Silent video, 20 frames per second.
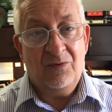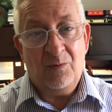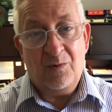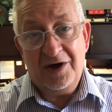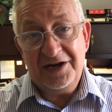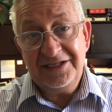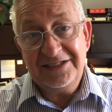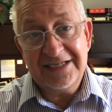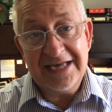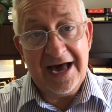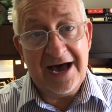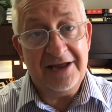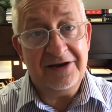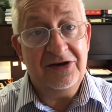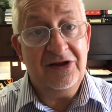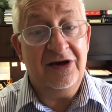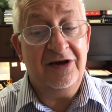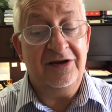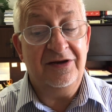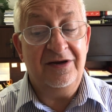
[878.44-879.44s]
What has
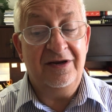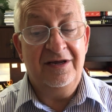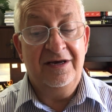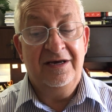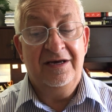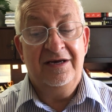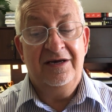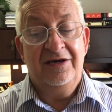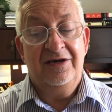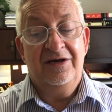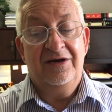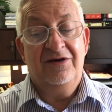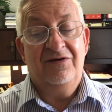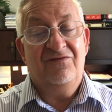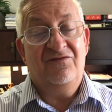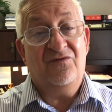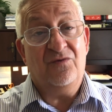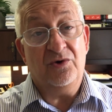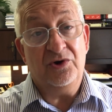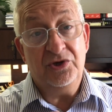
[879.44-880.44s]
God done
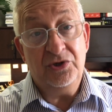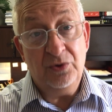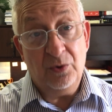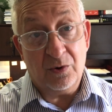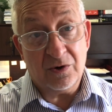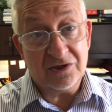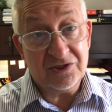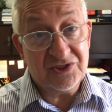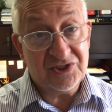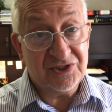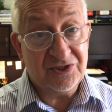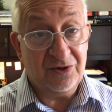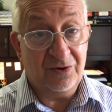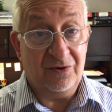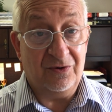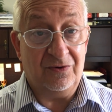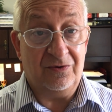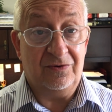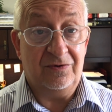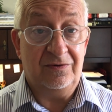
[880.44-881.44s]
for your
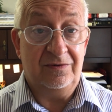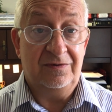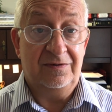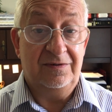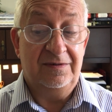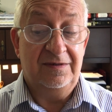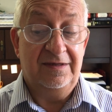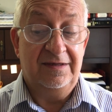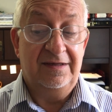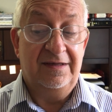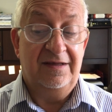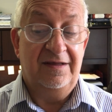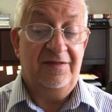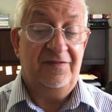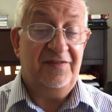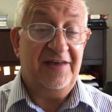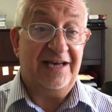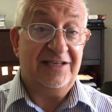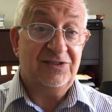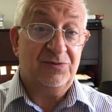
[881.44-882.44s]
soul
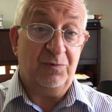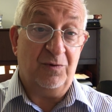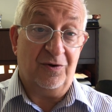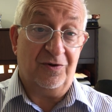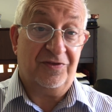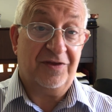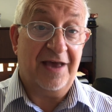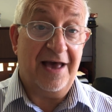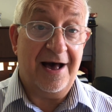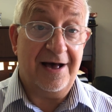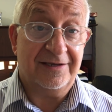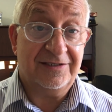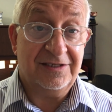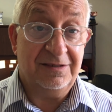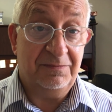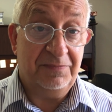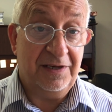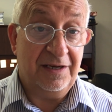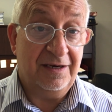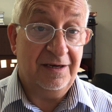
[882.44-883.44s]
that's worth
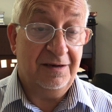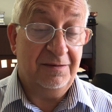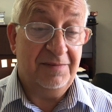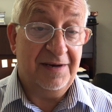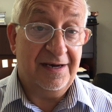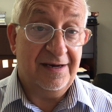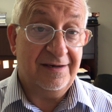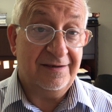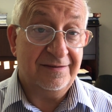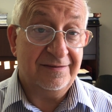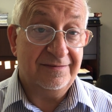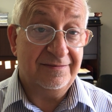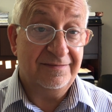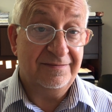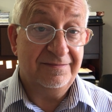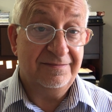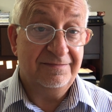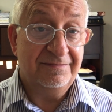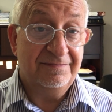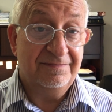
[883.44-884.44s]
gossiping about?
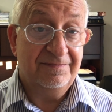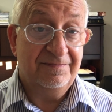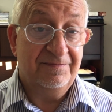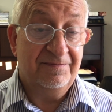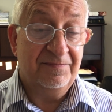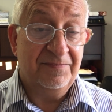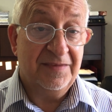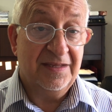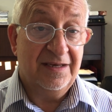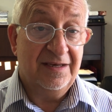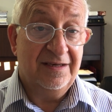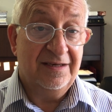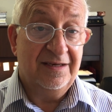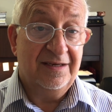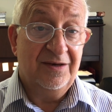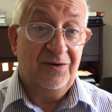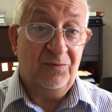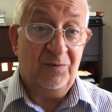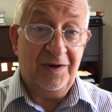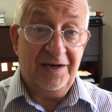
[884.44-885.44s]

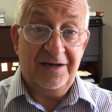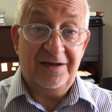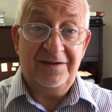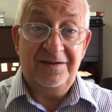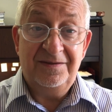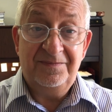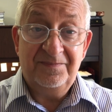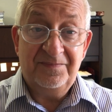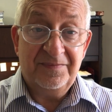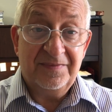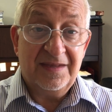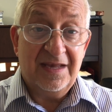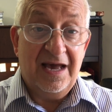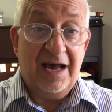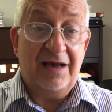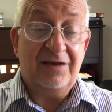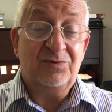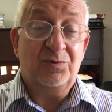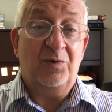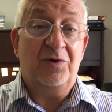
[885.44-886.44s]
Well,
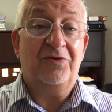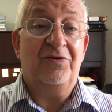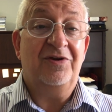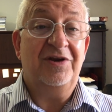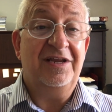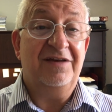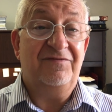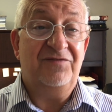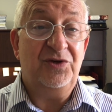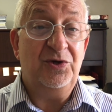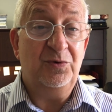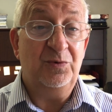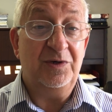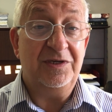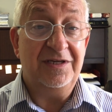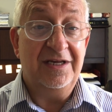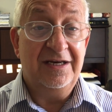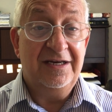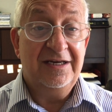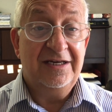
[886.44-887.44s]
I was wondering if you
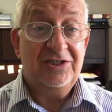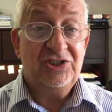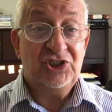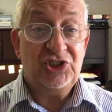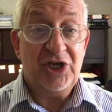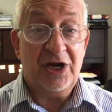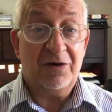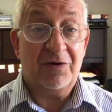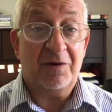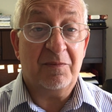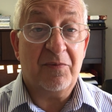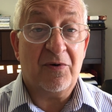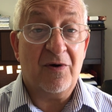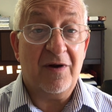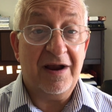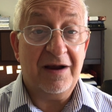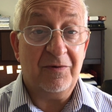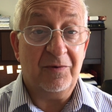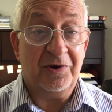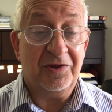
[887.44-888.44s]
would share a
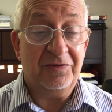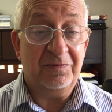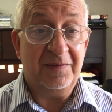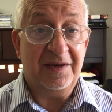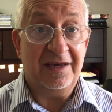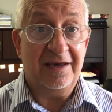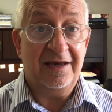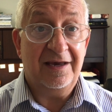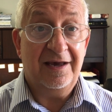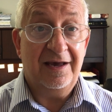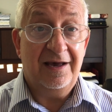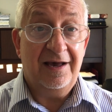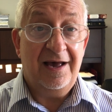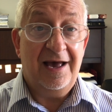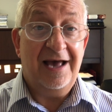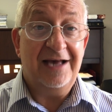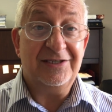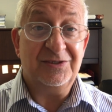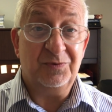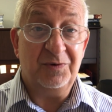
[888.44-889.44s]
prayer with me
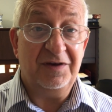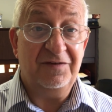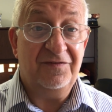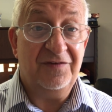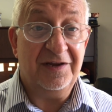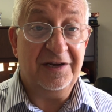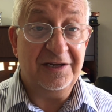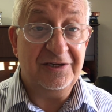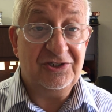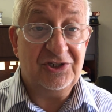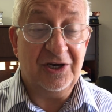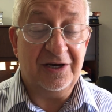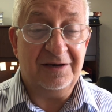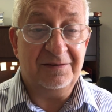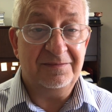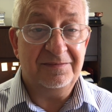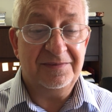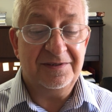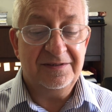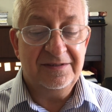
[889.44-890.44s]
as we finish up.